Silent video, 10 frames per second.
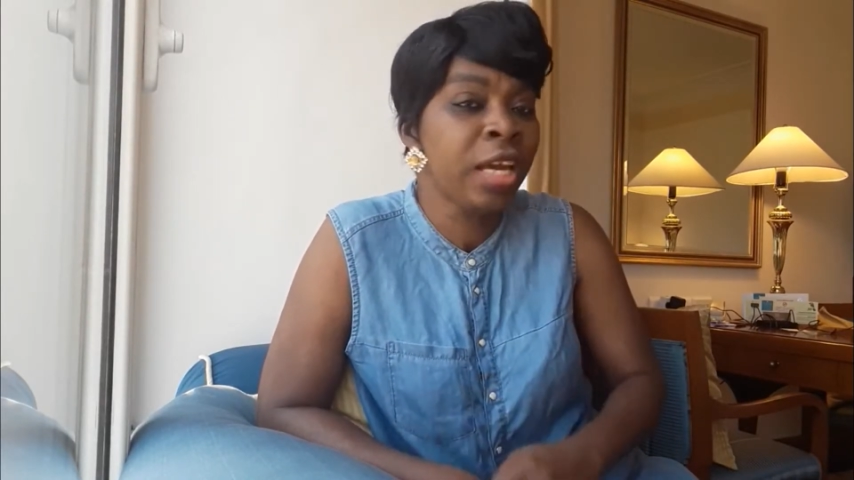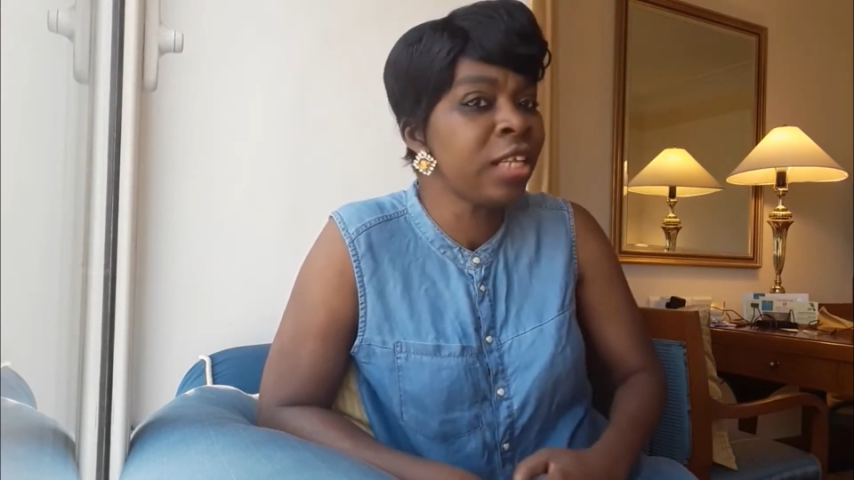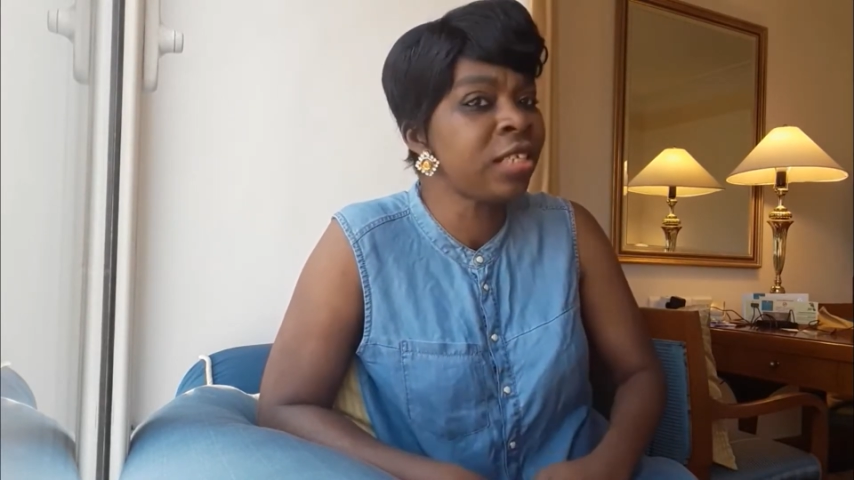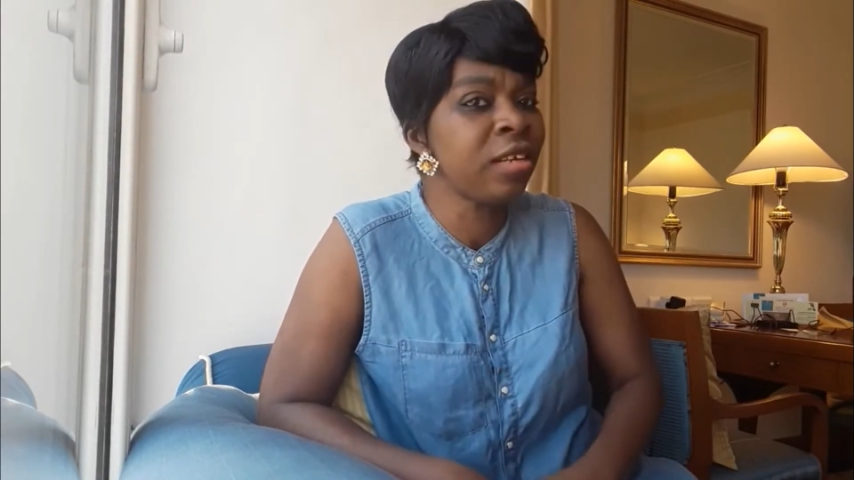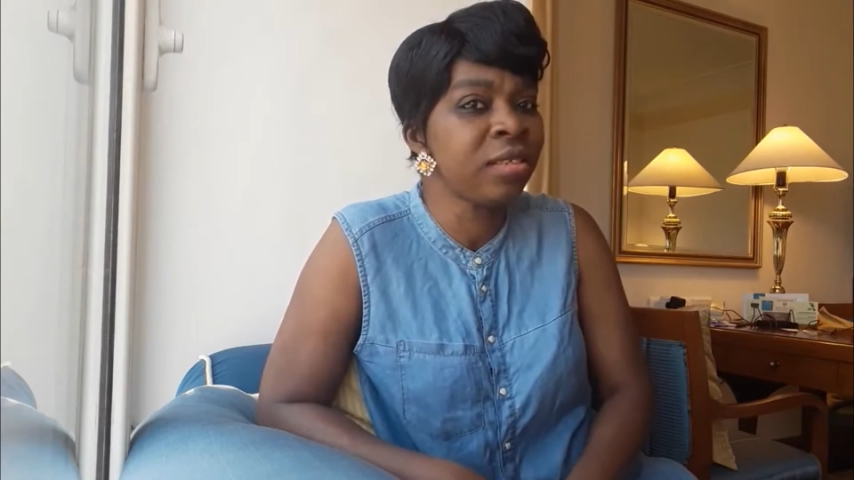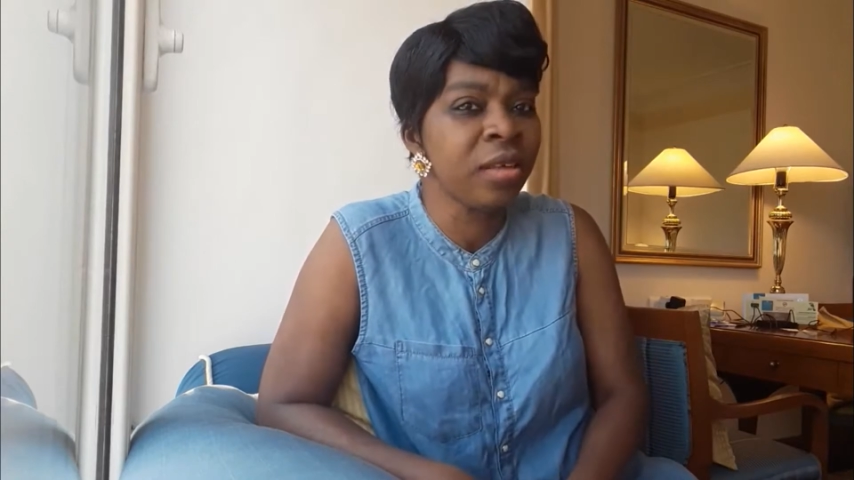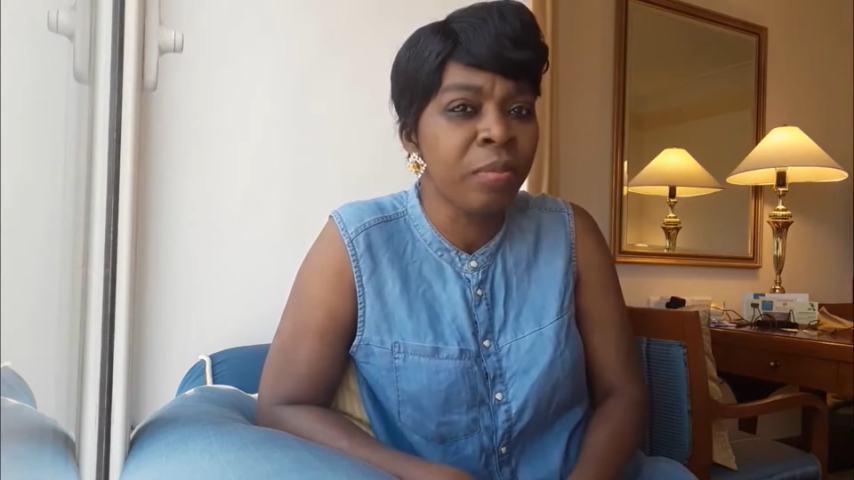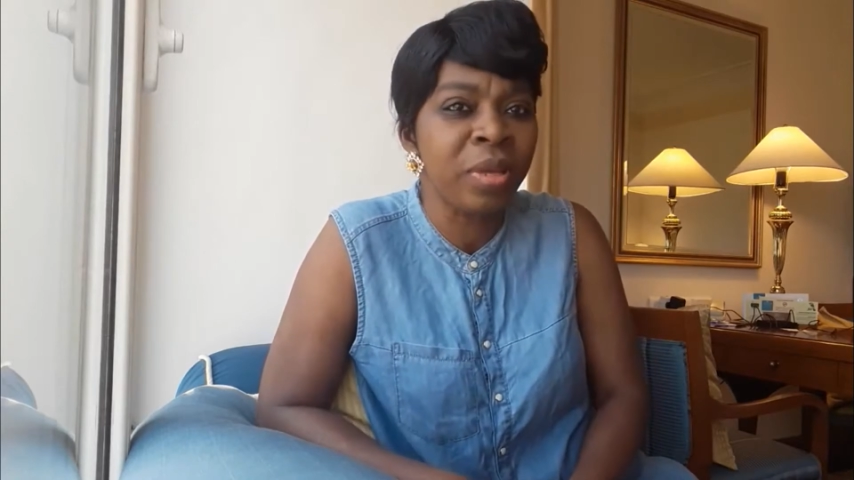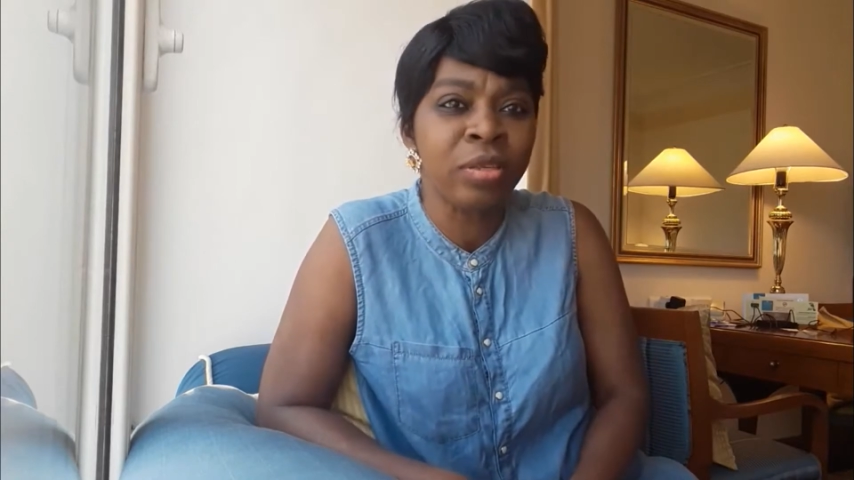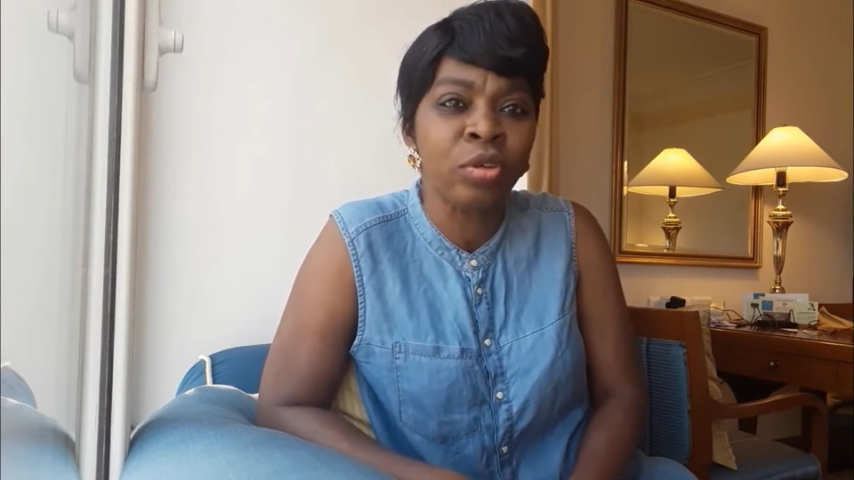It's not
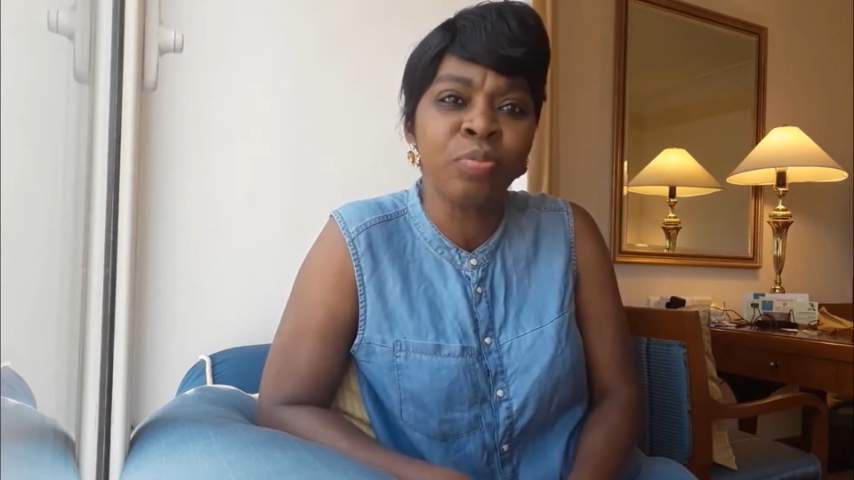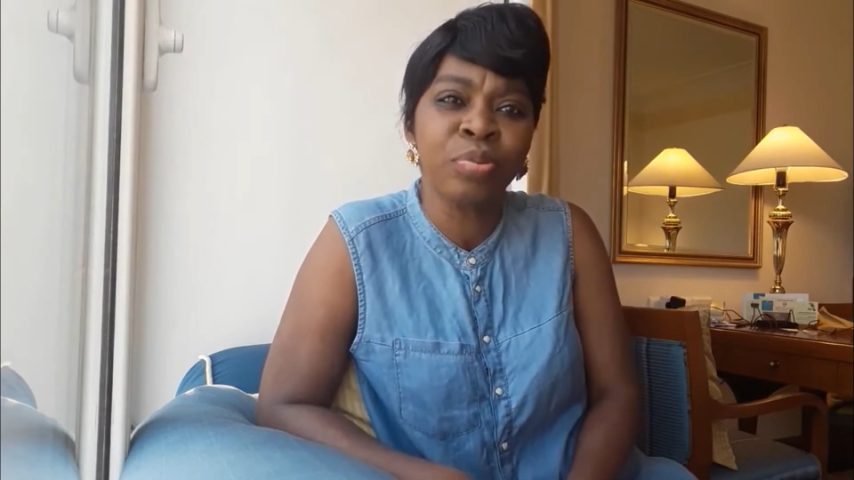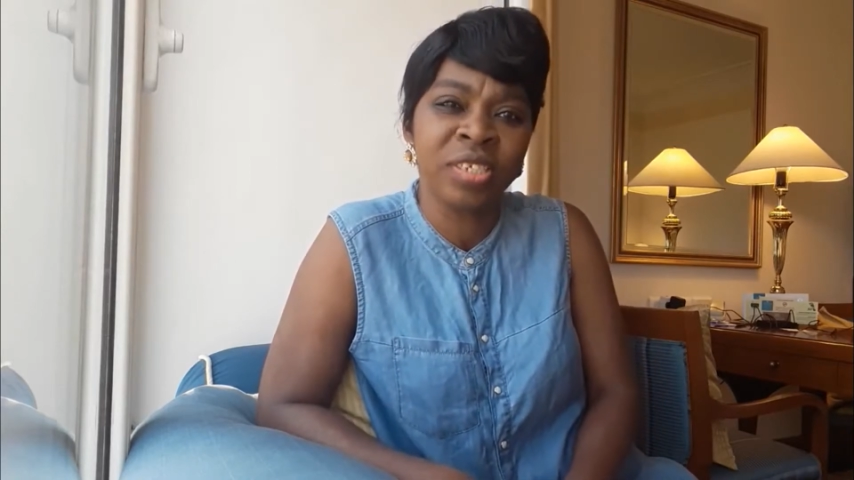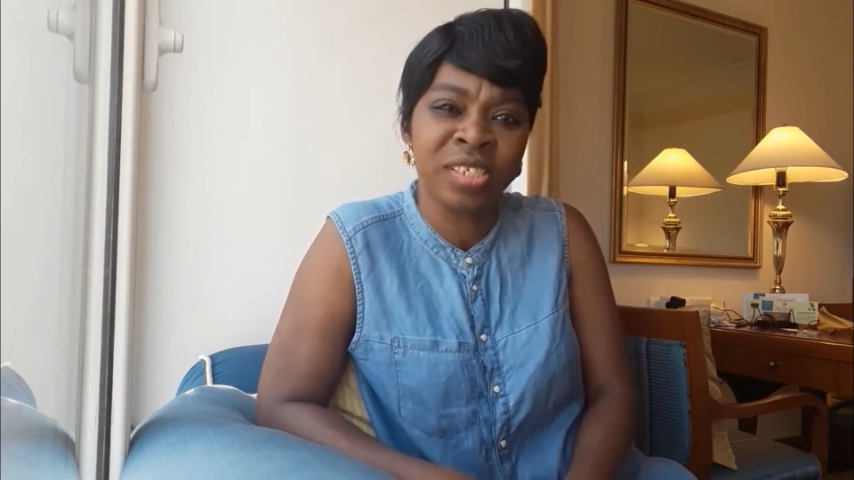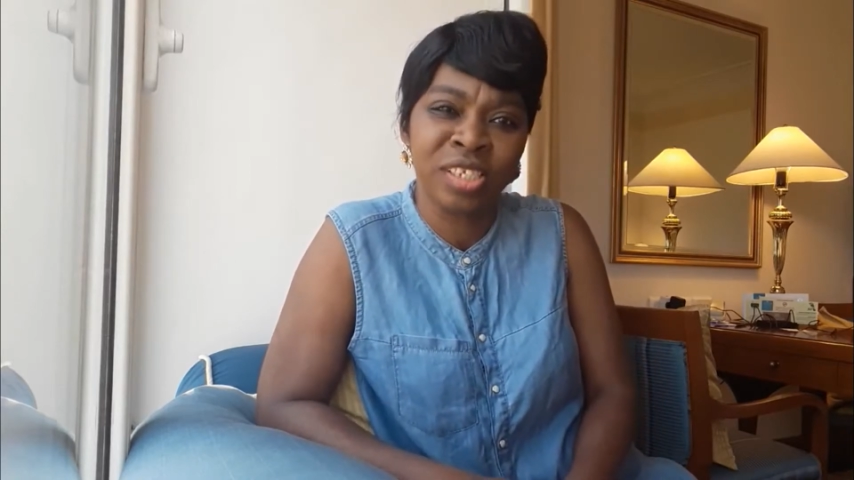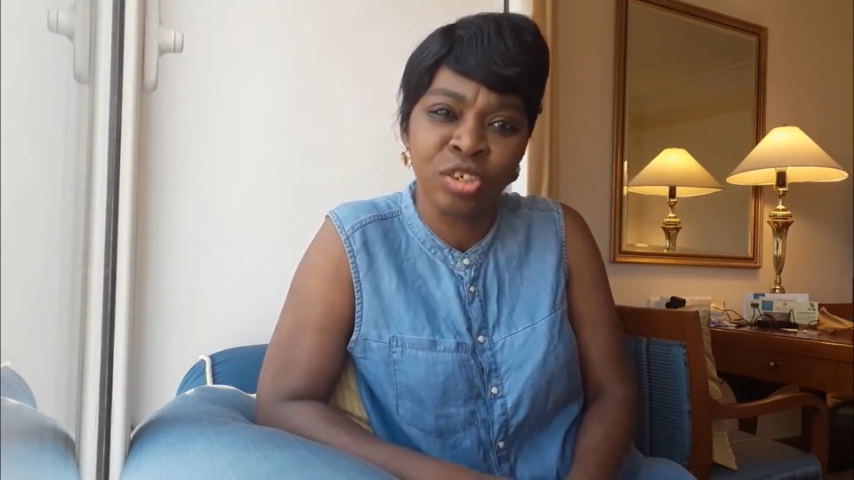don't put it